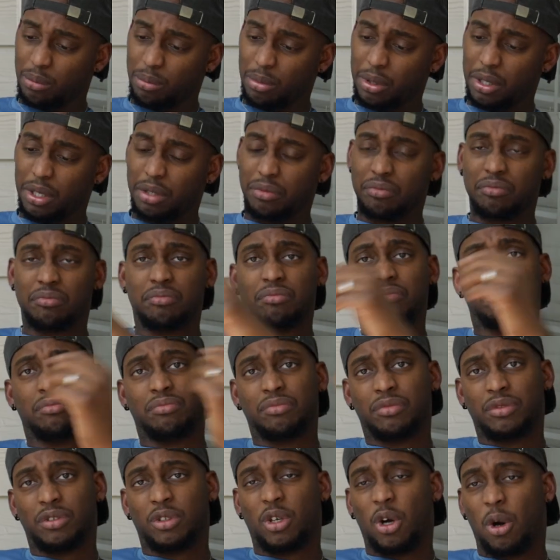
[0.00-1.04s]
But
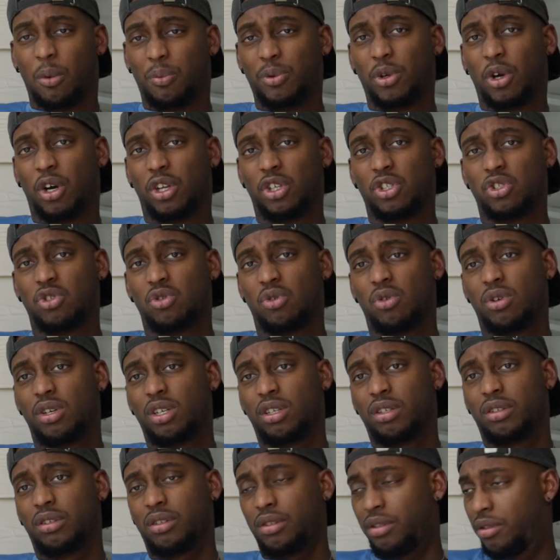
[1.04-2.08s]
hope you all enjoy.